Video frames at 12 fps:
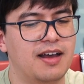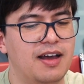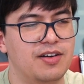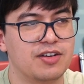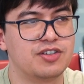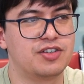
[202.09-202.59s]

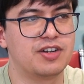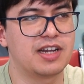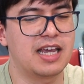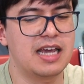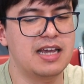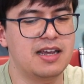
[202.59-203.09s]
a
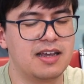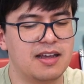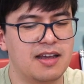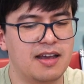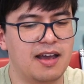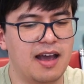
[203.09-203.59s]
non-student gig,
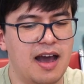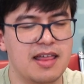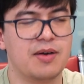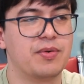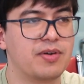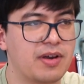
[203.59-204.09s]

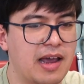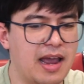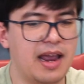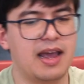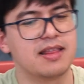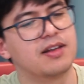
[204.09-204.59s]
and I went
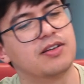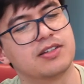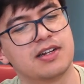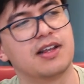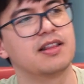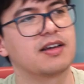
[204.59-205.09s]
okay. And then there's
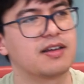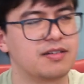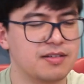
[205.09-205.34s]
another